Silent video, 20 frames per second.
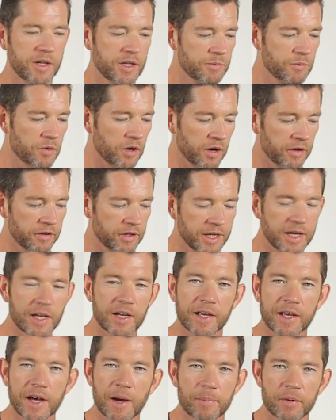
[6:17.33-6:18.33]
And you might only
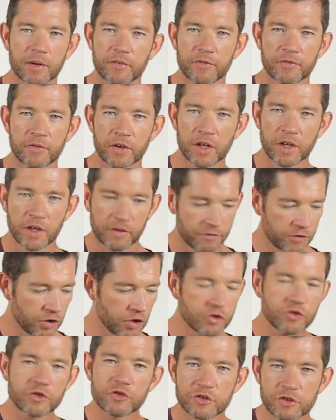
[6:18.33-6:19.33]
get a couple of
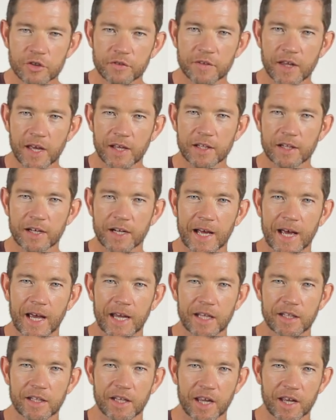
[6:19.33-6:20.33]
versions of that little
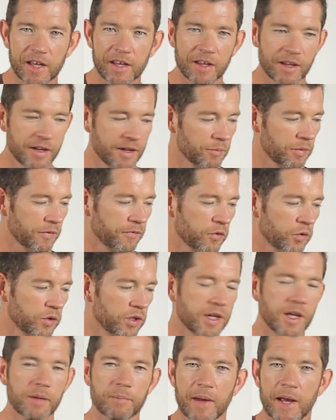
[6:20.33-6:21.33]
A in there before
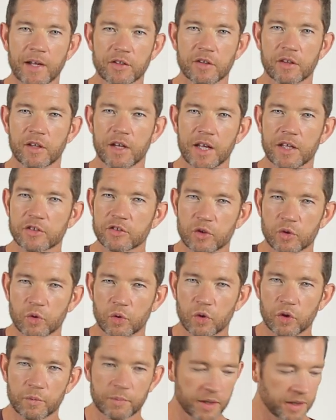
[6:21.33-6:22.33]
you get back to the next
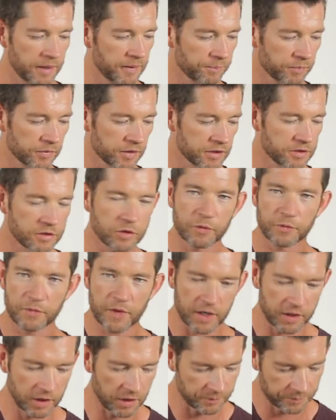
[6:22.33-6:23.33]
chord, but it's still
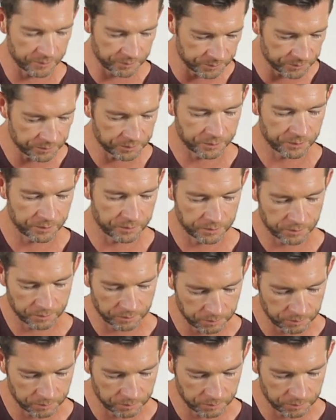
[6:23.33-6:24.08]
fun. You get...